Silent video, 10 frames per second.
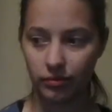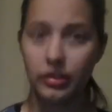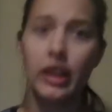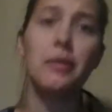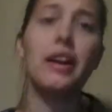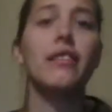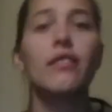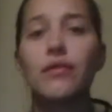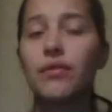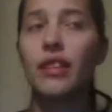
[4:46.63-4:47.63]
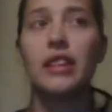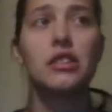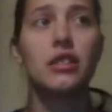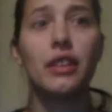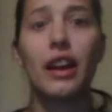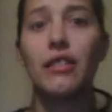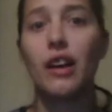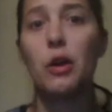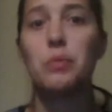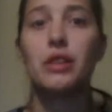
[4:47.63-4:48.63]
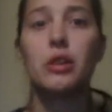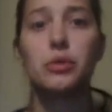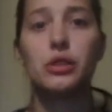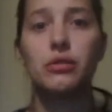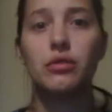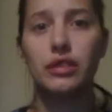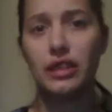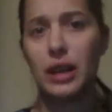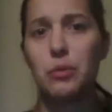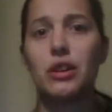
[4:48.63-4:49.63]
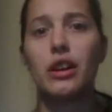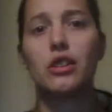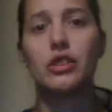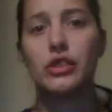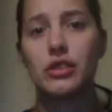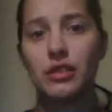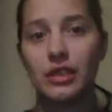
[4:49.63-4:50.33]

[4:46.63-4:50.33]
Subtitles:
Anyway, that's all I've got. I hope that helps you name your characters.